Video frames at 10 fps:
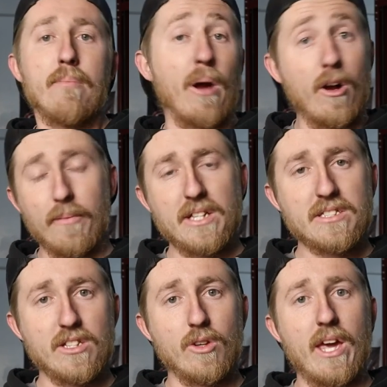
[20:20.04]
By all
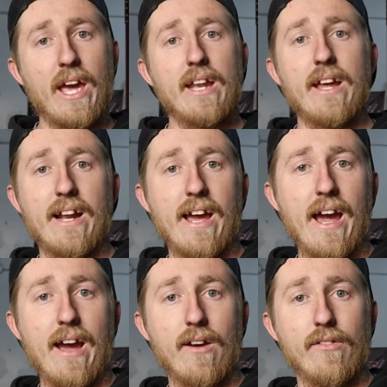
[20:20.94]
means, you can, and I
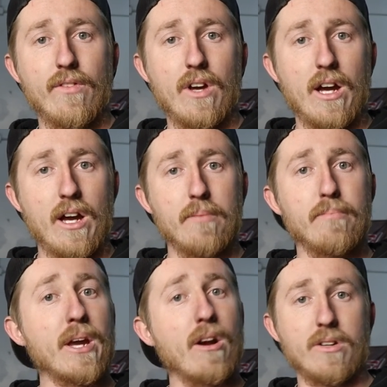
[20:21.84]

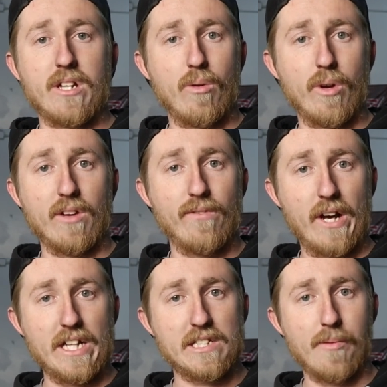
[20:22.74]
have Big Cartel where you can
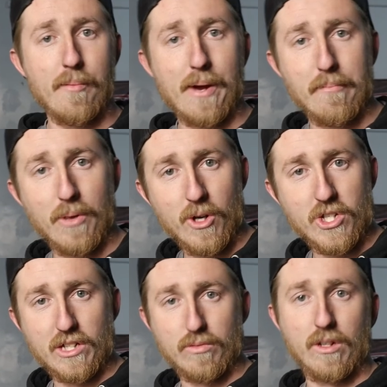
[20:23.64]
find some of my
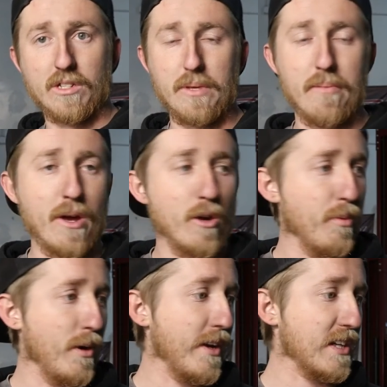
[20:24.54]
merch as well as my metal
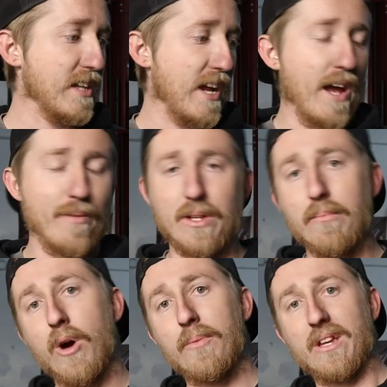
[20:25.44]
products that I have at the
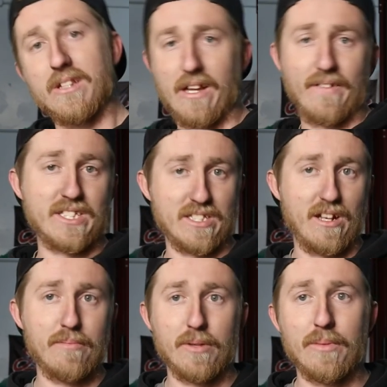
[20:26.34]
moment, and at least
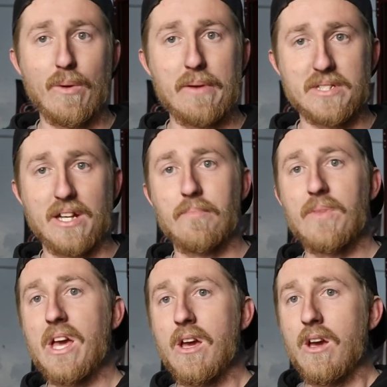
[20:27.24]
until I build my website.
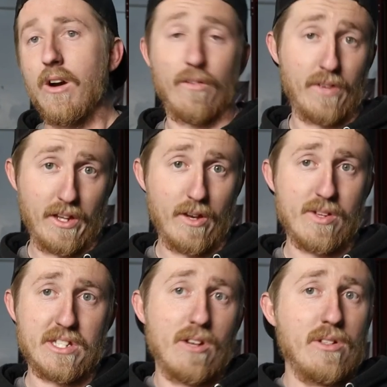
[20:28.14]
Hopefully later
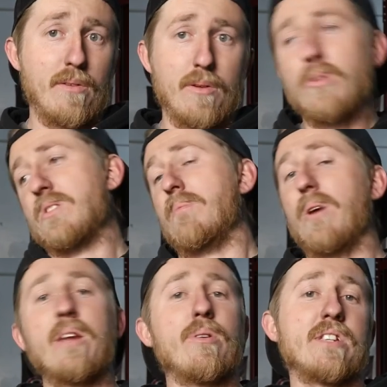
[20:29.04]
this year or something, we'll see.
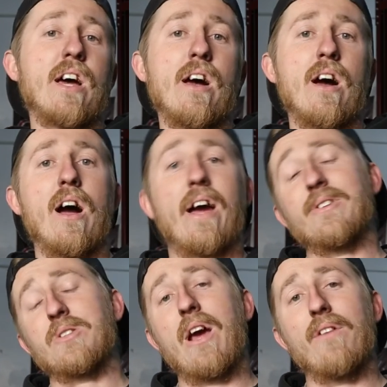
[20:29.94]
But anyways, I
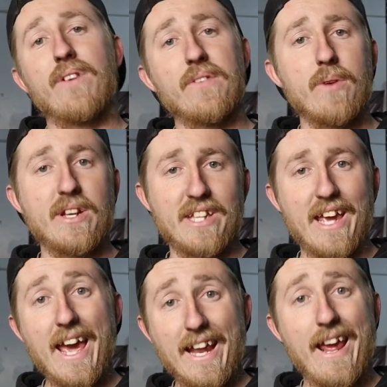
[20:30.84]
also have Vivid
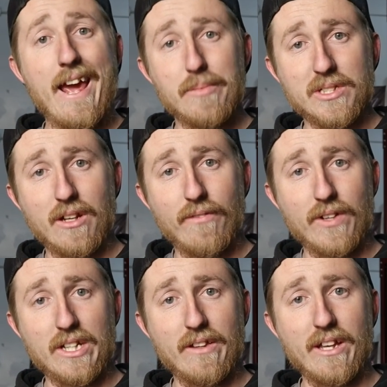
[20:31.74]
Racing and Amazon
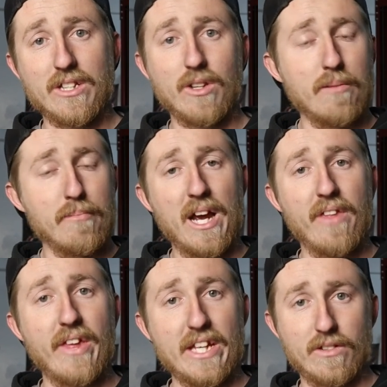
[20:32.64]
affiliate links. You can buy
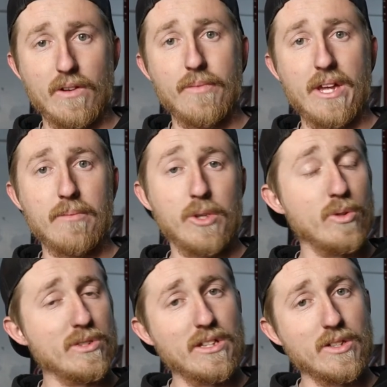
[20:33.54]
things from them
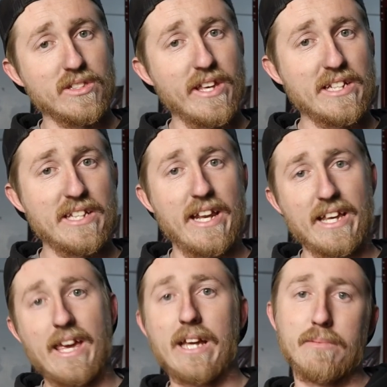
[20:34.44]
using those links, and
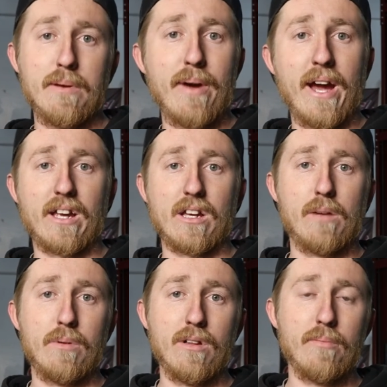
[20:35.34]
it kicks me back a
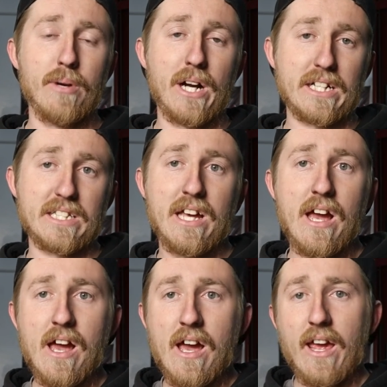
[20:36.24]
couple of bucks.
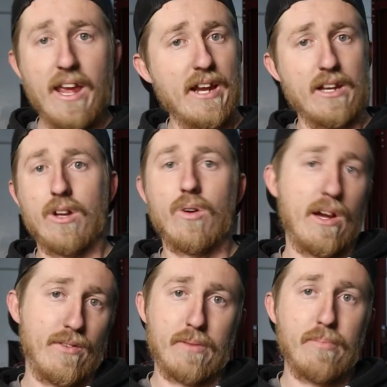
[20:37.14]
And you know,
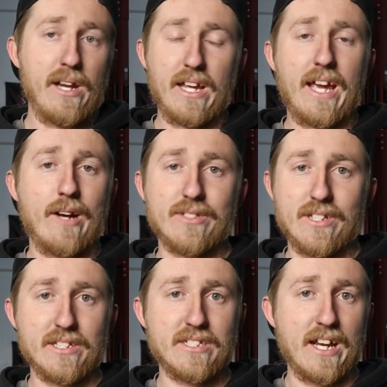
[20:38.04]
every penny counts
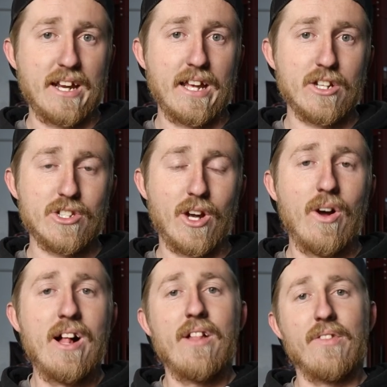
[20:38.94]
in this day and age.
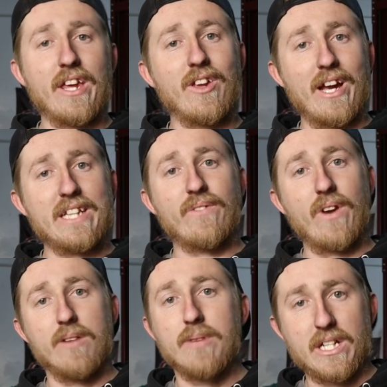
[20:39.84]
So thank you guys
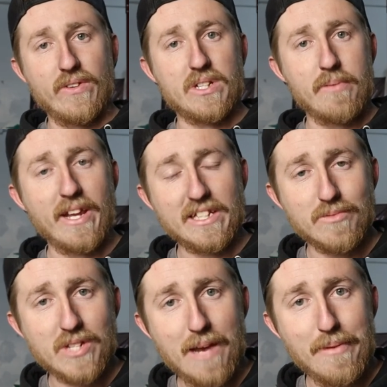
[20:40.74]
very much for spending
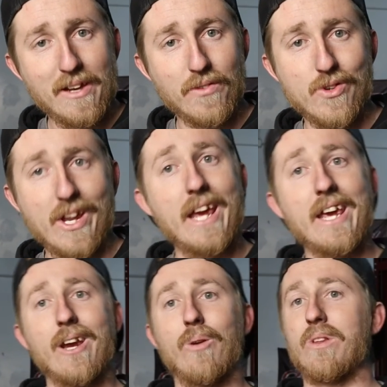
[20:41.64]
some time out of your day
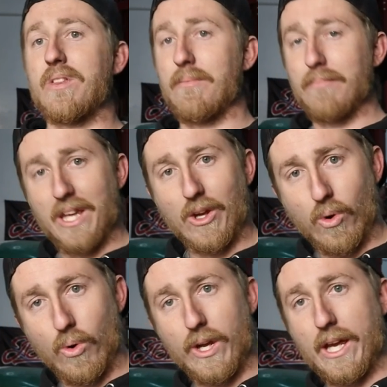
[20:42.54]
here with me and
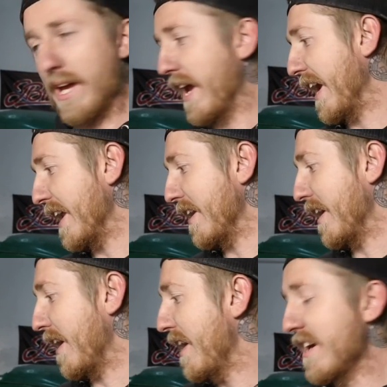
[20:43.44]
Corey. And
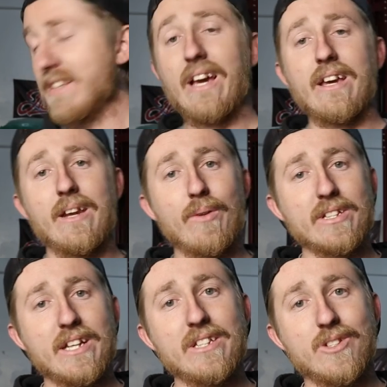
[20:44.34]
yeah,
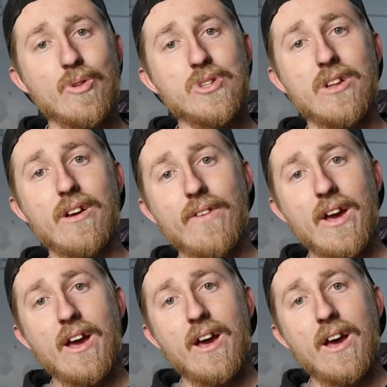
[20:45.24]
anyways, guys, do what you love.